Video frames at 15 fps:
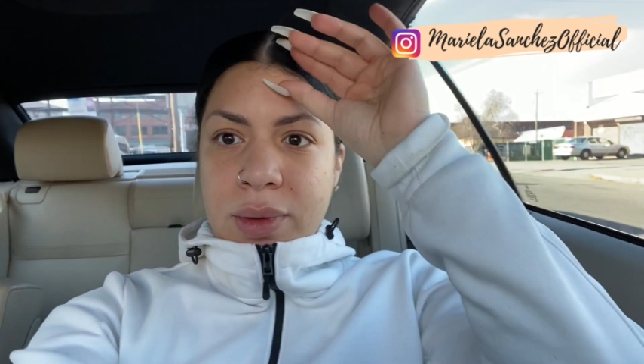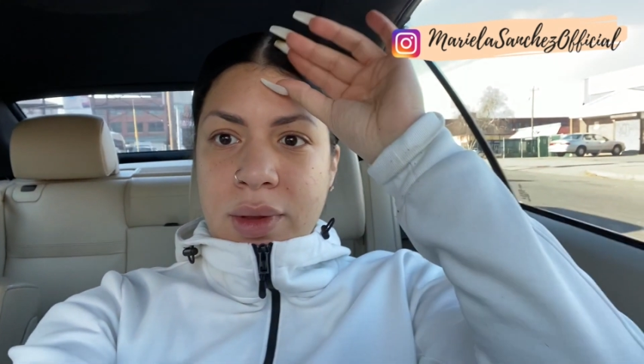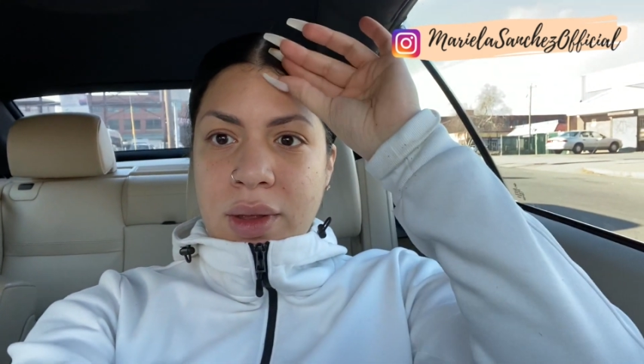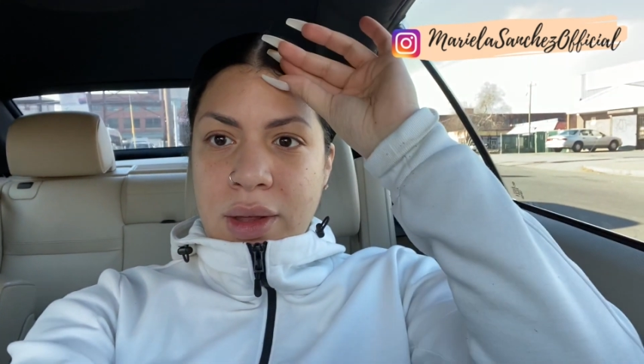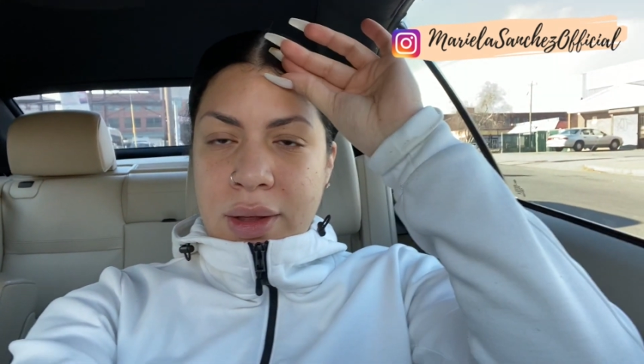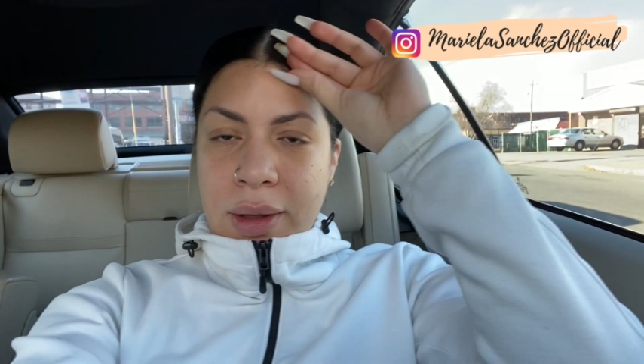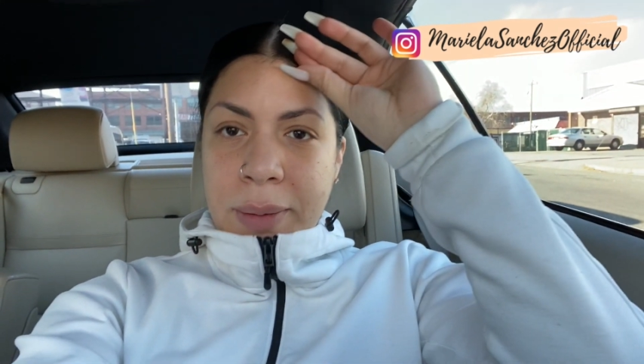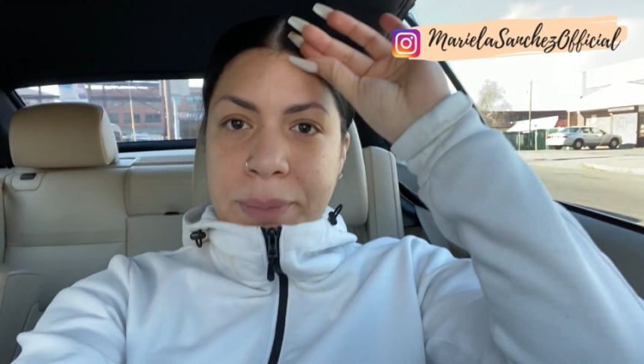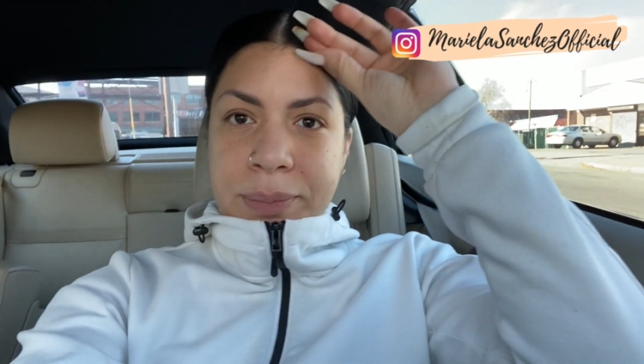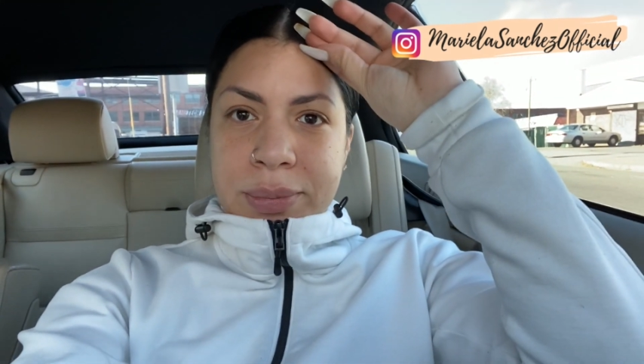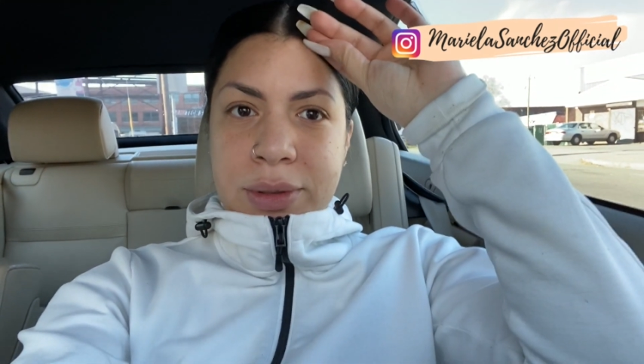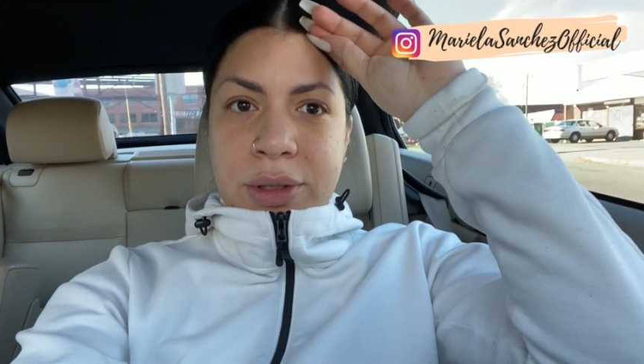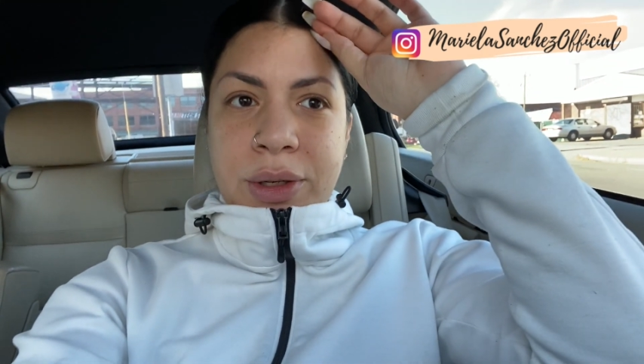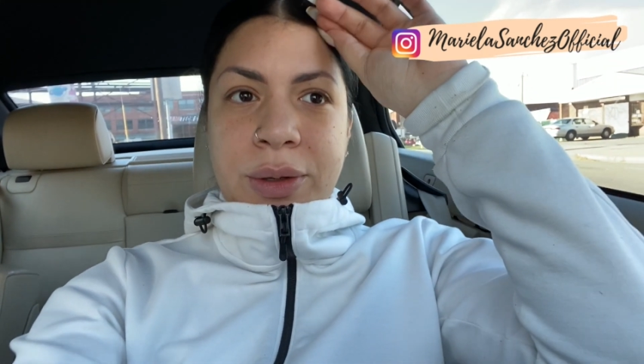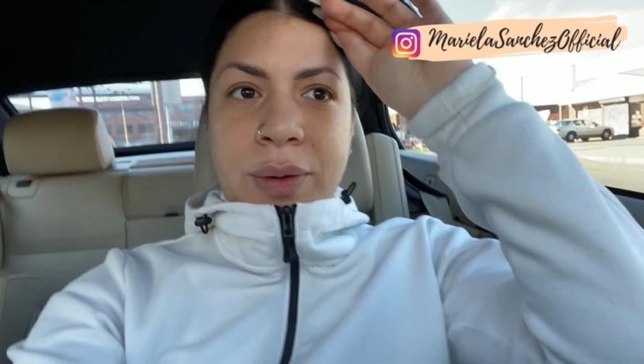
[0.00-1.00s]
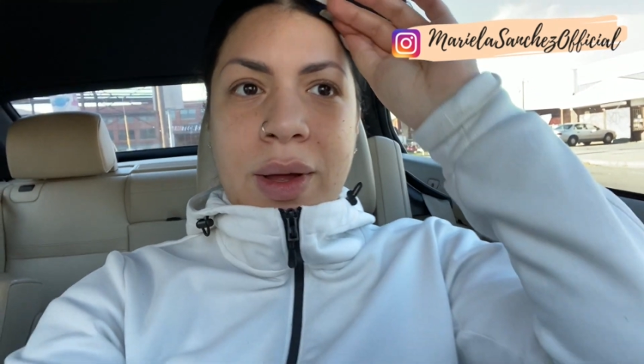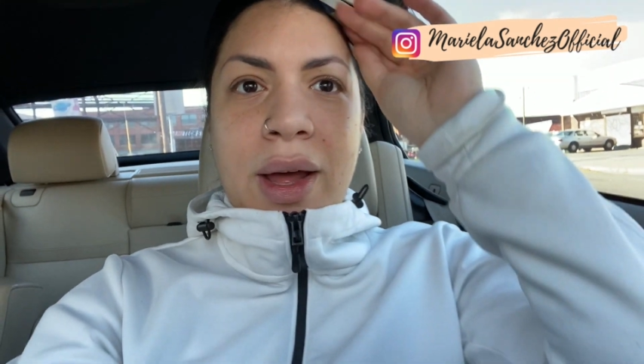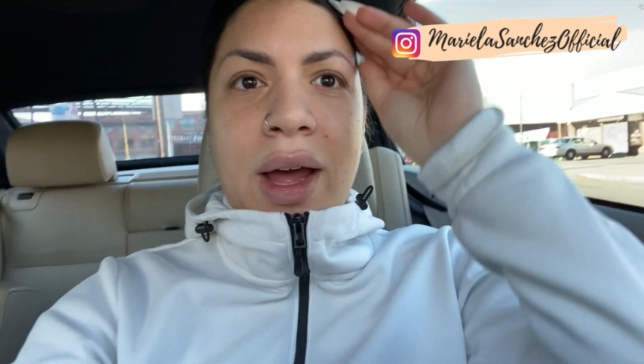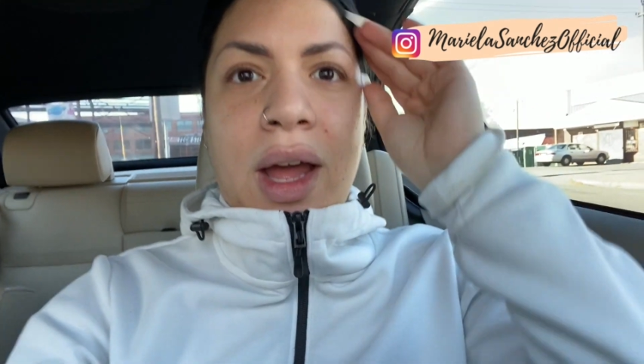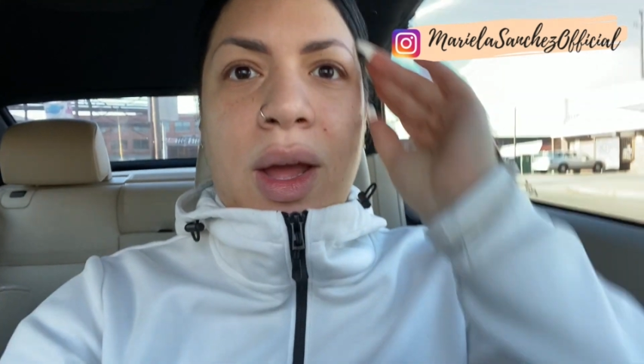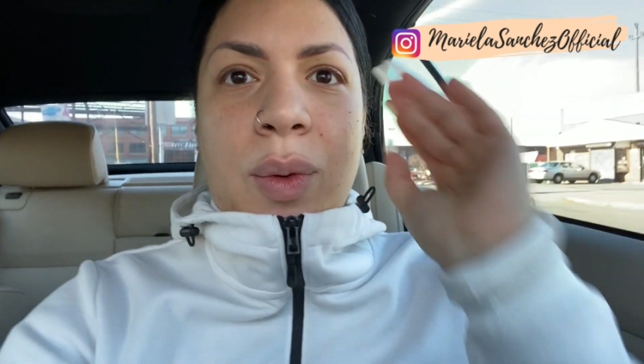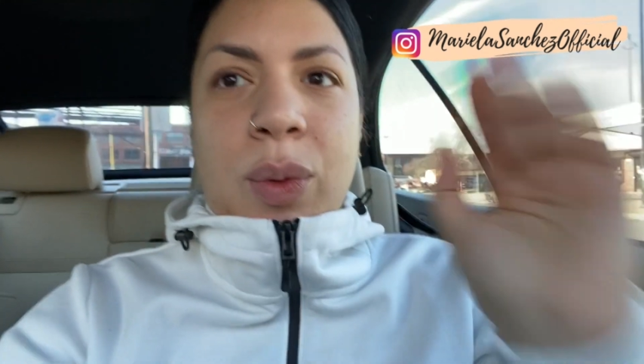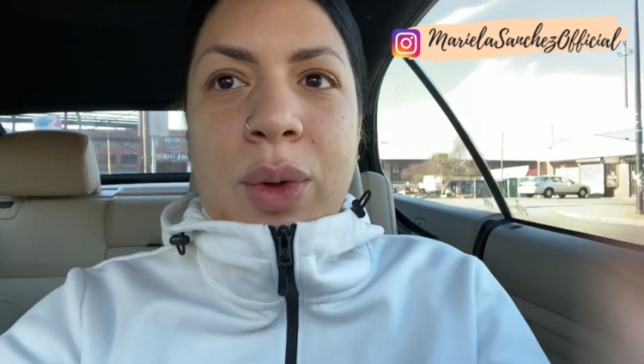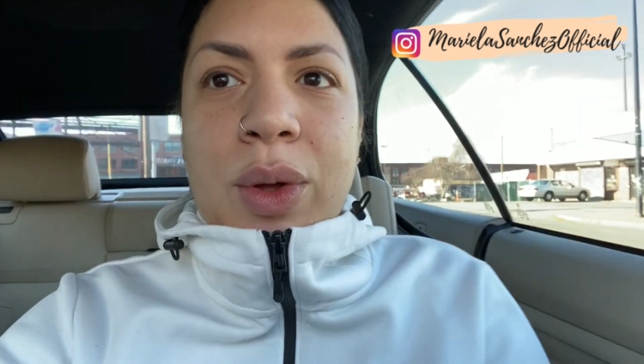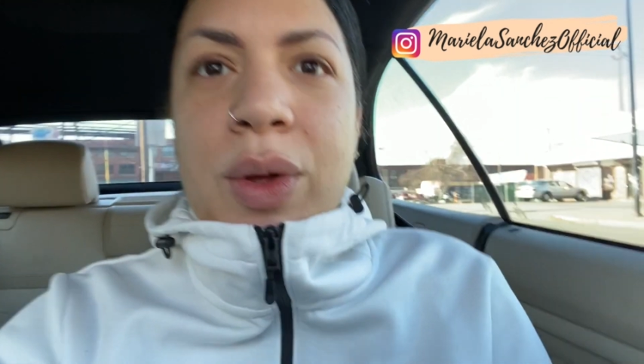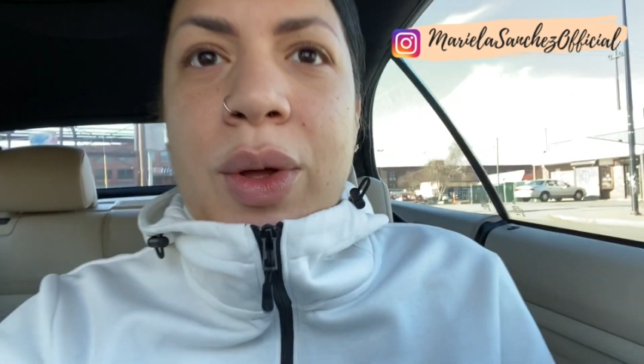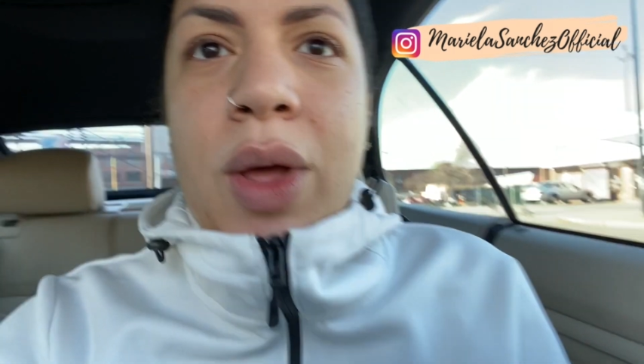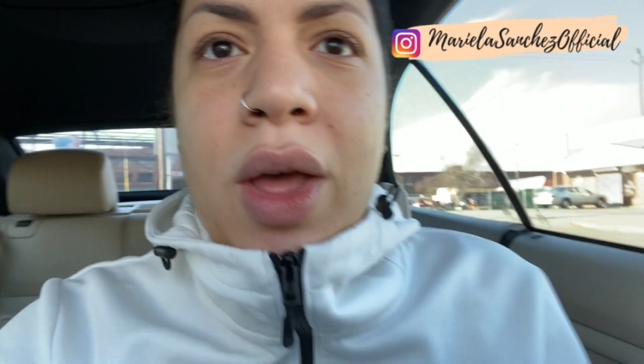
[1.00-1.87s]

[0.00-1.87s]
Yep, so I will